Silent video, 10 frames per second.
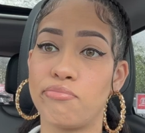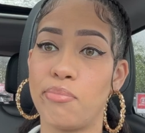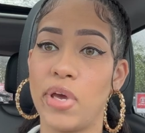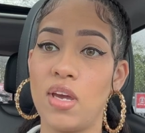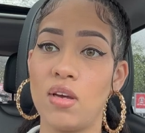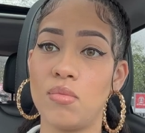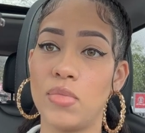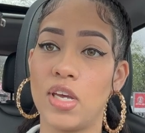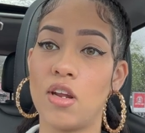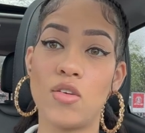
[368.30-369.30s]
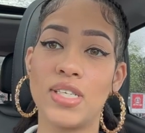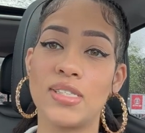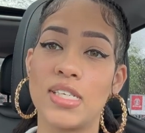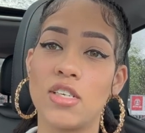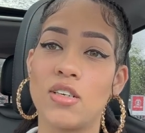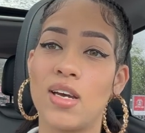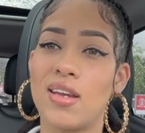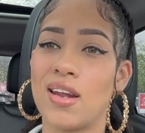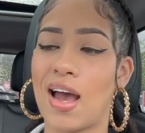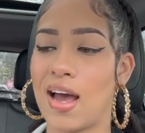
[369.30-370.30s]
bam, it don't extend or
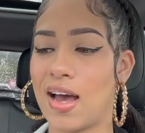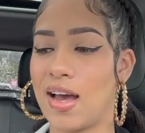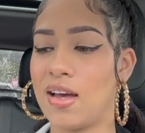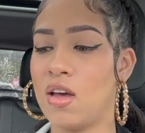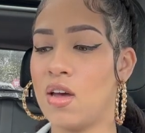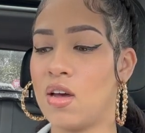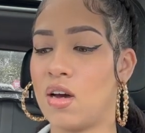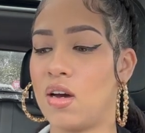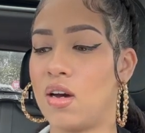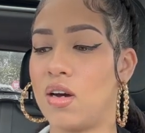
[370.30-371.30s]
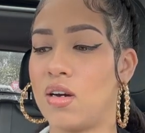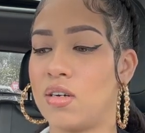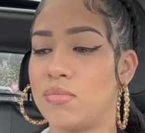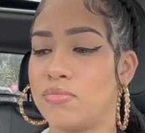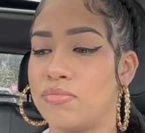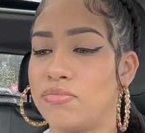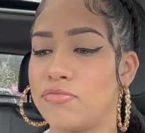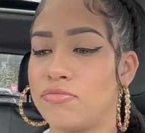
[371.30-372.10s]
nothing. I, um,